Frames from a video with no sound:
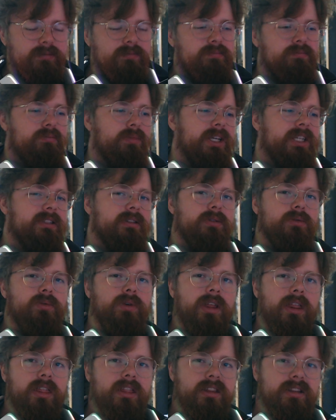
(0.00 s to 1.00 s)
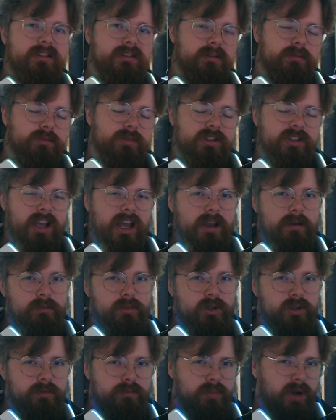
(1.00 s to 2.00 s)
mixed with some
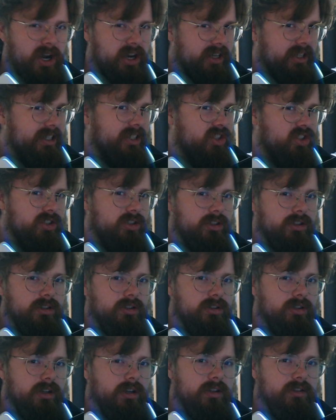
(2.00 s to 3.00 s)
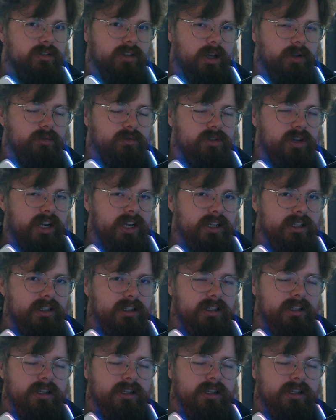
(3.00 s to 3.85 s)
cyberpunkish soundtrack.